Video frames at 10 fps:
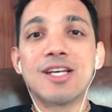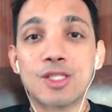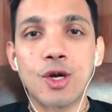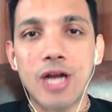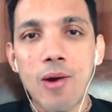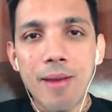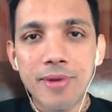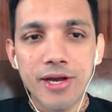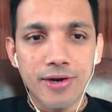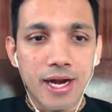so now I'm
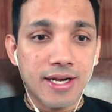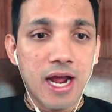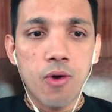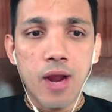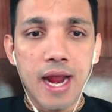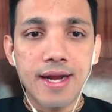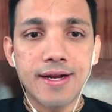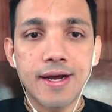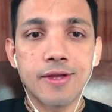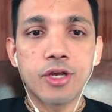here right now, and
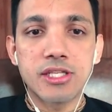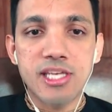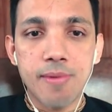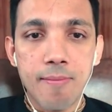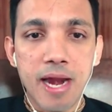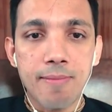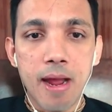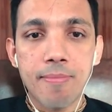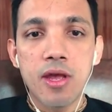you can see my mind map.